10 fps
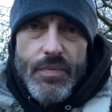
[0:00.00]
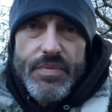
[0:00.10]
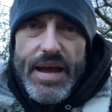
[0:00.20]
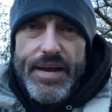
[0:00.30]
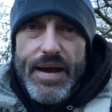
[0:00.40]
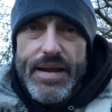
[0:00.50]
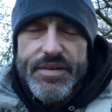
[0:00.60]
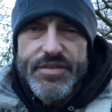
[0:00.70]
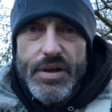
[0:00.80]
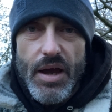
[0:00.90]

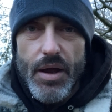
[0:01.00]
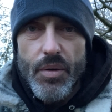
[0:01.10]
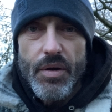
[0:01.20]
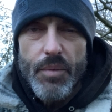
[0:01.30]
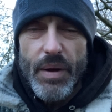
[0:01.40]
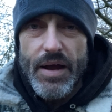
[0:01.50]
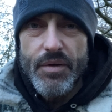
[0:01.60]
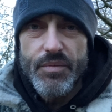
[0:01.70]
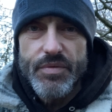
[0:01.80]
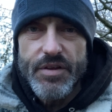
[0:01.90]
decades ago about
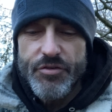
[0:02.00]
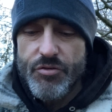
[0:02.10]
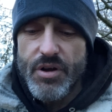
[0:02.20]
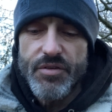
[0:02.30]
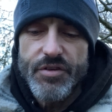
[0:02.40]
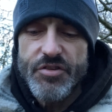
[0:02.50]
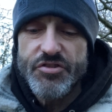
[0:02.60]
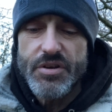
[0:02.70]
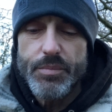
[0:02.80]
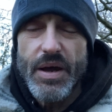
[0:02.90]
this
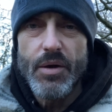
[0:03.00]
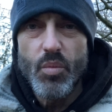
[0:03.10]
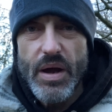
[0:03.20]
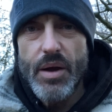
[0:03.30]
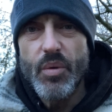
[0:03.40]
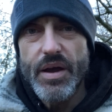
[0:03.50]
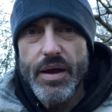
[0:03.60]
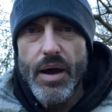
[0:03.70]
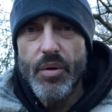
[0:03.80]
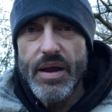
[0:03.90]
transition, about where we are
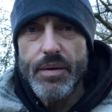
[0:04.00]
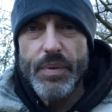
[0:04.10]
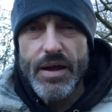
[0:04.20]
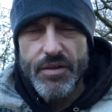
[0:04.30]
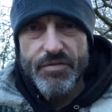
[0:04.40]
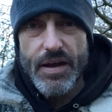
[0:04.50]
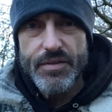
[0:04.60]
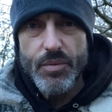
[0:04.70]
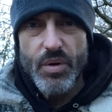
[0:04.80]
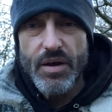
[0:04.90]
going, about the fact
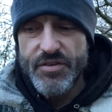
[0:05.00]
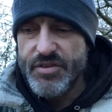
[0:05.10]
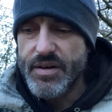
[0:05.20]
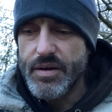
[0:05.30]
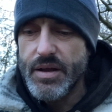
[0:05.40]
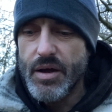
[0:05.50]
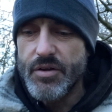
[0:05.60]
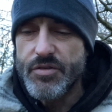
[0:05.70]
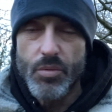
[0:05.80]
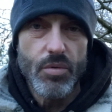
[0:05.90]
that we are suddenly
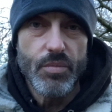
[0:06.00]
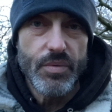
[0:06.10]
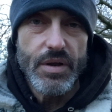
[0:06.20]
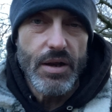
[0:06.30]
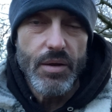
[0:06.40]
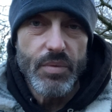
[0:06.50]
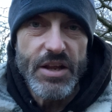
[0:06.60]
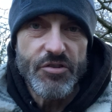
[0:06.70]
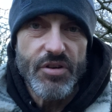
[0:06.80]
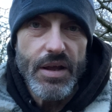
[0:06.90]
going to, you know,
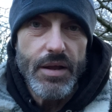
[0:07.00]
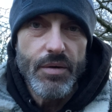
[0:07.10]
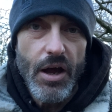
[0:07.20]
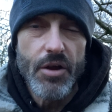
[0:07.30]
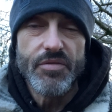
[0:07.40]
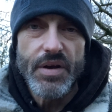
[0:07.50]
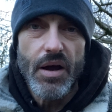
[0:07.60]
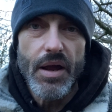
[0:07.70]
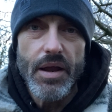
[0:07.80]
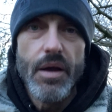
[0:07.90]
literally
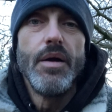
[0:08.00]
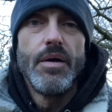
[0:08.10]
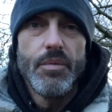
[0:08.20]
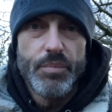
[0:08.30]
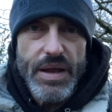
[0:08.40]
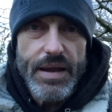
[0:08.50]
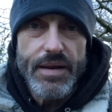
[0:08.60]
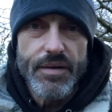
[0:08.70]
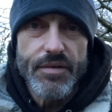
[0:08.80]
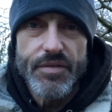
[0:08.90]
overnight
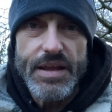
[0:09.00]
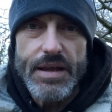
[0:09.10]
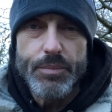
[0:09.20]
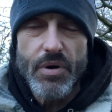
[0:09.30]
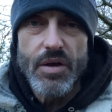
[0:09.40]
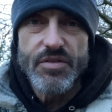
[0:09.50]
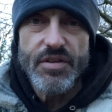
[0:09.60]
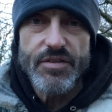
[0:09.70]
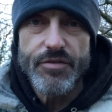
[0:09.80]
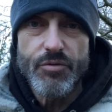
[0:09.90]
begin the
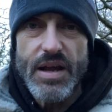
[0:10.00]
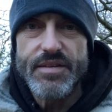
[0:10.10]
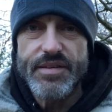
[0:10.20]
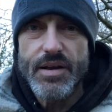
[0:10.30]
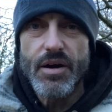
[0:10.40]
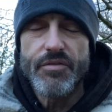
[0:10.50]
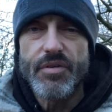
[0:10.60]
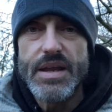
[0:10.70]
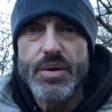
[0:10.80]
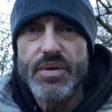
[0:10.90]
process of raising our
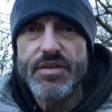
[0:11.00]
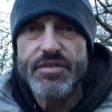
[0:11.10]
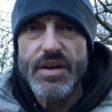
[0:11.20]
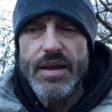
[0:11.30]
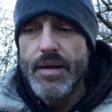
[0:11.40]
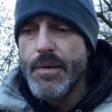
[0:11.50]
frequency.